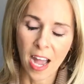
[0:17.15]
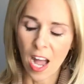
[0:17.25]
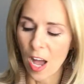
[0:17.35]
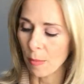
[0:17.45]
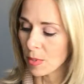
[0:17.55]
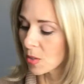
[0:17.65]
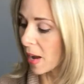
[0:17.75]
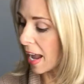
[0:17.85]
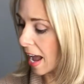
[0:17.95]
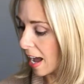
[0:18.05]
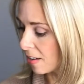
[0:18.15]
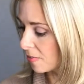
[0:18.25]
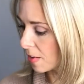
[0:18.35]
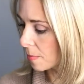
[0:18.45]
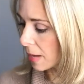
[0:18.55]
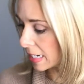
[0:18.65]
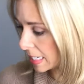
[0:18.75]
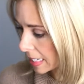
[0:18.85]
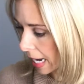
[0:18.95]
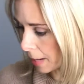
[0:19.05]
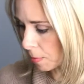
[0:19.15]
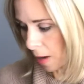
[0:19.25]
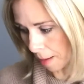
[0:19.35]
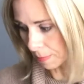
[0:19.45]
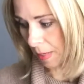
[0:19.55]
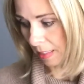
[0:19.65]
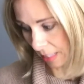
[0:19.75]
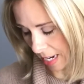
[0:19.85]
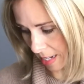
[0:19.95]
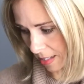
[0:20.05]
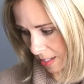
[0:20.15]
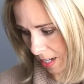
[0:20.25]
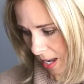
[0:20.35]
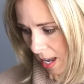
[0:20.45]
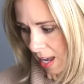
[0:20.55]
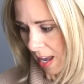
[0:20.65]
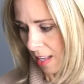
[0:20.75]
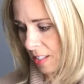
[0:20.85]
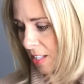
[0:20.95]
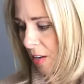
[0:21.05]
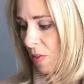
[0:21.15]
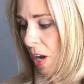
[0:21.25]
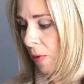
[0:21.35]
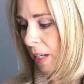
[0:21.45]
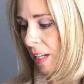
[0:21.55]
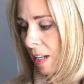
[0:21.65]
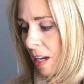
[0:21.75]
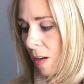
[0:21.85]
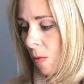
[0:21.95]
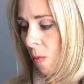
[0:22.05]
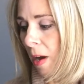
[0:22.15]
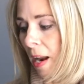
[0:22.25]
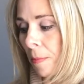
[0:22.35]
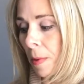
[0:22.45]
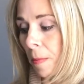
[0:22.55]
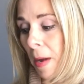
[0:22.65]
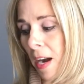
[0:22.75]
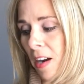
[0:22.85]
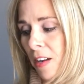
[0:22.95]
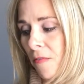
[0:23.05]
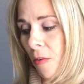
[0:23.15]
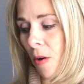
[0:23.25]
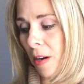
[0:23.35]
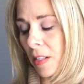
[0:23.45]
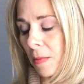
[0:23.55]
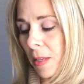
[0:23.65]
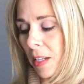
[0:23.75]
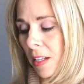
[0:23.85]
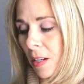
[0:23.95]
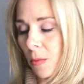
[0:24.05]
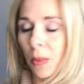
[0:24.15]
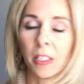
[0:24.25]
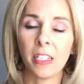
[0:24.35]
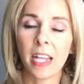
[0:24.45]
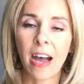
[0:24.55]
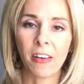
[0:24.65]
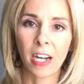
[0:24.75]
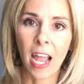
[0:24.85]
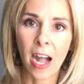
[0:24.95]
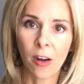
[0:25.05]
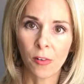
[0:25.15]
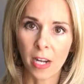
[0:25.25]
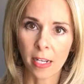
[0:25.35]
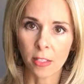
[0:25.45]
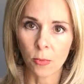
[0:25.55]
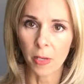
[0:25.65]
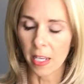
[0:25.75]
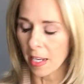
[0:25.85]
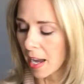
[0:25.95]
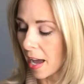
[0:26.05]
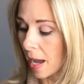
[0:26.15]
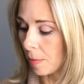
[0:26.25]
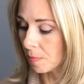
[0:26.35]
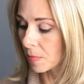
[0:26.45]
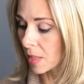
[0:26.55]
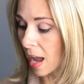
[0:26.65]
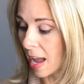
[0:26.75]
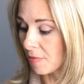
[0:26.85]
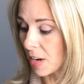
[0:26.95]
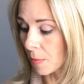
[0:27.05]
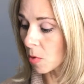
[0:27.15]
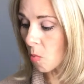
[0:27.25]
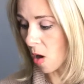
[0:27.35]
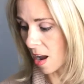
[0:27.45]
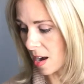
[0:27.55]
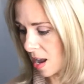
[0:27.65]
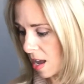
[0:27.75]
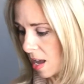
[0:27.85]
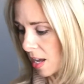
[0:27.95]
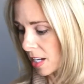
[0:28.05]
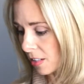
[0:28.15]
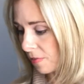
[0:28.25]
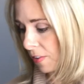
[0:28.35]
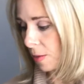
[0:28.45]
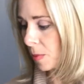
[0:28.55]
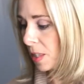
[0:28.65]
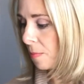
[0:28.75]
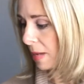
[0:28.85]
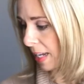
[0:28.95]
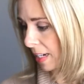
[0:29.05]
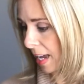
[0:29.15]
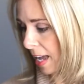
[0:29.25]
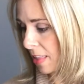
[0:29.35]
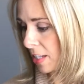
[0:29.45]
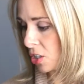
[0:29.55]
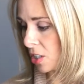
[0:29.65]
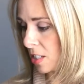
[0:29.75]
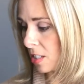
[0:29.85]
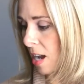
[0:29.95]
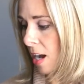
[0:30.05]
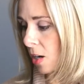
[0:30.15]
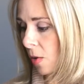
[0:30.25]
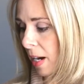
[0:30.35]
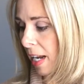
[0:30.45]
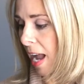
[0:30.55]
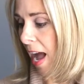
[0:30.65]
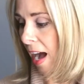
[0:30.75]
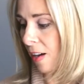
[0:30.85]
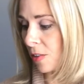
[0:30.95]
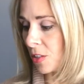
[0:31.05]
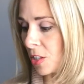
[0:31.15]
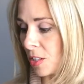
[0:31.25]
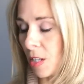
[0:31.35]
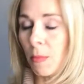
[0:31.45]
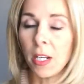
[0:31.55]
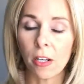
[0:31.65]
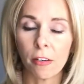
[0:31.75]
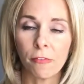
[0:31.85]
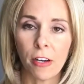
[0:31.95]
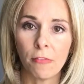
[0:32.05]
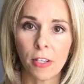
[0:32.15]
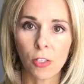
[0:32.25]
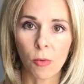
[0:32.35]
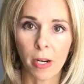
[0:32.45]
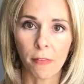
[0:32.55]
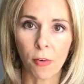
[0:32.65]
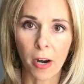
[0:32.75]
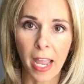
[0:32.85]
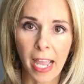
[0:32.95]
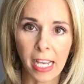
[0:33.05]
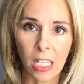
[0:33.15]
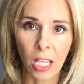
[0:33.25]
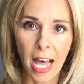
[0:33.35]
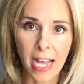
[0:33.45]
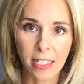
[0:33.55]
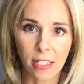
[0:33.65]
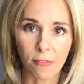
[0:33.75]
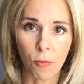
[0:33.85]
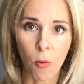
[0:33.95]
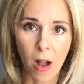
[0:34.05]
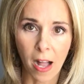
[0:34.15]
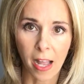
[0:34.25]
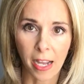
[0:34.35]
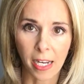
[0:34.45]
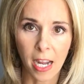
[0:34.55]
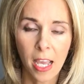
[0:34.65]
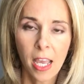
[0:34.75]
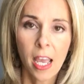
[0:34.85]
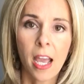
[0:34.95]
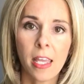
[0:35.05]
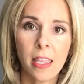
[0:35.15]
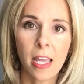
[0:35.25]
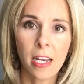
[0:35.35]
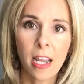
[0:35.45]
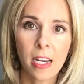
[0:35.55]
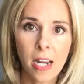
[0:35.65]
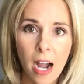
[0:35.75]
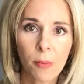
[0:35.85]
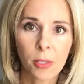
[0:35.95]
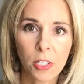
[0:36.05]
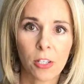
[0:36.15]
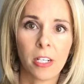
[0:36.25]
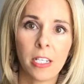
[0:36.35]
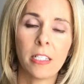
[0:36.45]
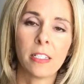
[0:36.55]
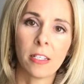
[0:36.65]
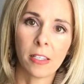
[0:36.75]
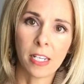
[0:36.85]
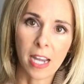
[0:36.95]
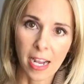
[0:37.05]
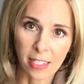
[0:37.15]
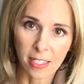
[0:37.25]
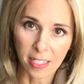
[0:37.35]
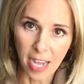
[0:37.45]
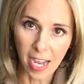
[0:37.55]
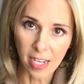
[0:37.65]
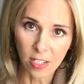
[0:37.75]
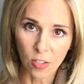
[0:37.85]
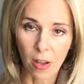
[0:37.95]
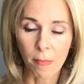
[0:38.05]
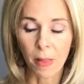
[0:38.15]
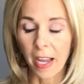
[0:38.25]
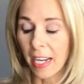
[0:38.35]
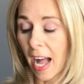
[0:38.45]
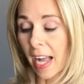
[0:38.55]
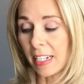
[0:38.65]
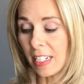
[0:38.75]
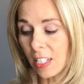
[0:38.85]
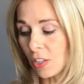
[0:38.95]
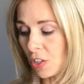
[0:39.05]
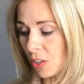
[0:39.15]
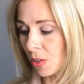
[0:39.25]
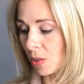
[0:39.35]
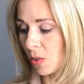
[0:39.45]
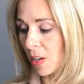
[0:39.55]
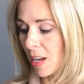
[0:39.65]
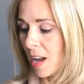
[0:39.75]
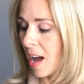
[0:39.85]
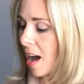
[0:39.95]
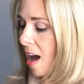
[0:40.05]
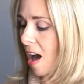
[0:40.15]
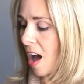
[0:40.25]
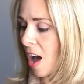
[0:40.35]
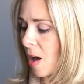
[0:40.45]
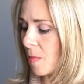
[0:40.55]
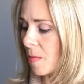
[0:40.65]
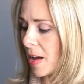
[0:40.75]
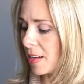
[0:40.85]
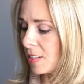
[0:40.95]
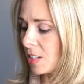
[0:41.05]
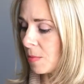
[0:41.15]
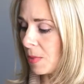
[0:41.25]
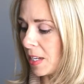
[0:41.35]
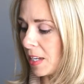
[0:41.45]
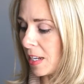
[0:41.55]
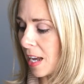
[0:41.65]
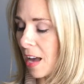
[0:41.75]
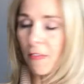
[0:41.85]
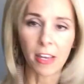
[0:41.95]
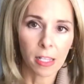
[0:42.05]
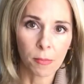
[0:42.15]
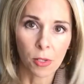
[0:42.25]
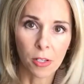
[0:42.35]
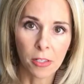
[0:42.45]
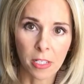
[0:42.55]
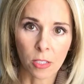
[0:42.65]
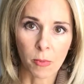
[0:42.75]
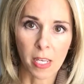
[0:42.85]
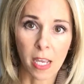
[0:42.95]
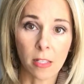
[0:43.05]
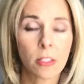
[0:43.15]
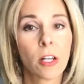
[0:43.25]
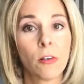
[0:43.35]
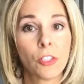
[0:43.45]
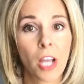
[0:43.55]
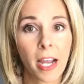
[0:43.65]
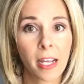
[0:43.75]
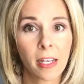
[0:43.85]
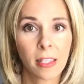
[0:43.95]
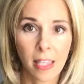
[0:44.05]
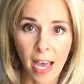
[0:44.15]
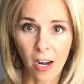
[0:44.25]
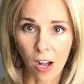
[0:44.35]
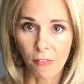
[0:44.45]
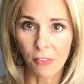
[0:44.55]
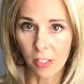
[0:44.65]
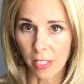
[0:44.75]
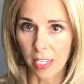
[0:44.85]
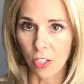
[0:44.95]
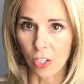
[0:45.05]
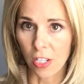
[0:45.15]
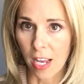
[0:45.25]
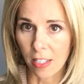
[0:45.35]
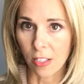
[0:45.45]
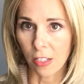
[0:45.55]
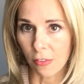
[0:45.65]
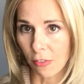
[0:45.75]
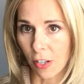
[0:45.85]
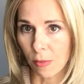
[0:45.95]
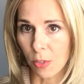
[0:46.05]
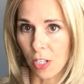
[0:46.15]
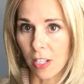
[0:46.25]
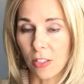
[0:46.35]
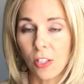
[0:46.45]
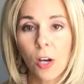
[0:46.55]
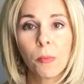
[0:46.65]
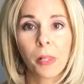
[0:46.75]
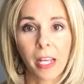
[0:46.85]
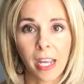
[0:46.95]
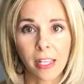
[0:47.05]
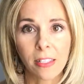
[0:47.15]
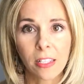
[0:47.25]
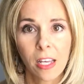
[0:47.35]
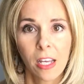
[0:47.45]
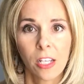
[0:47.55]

Um, so I have my D-Day prep list, and so knowing what I'm preparing for to be really down and out next week, um, I have number one, confirm with Amanda that she's not going out to meet her friend Victoria for a glass of wine and then not returning until the next day. So I'm like, I need you um, to be available this weekend. So check that off the list. She has confirmed she has no plans.